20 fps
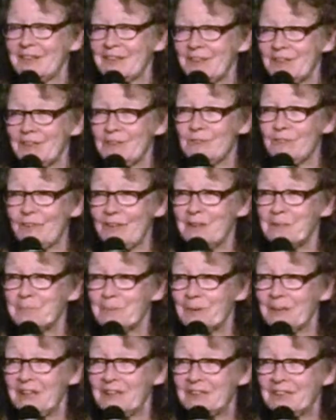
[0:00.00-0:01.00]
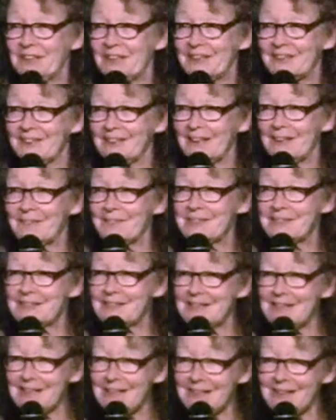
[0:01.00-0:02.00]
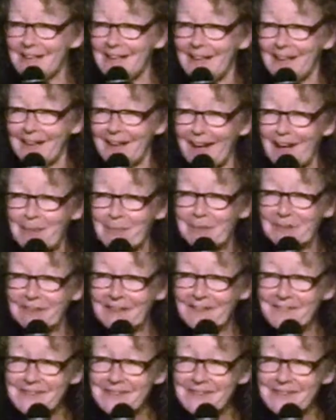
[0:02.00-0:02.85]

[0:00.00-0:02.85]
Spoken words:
the Debate Project. And I've seen that happen.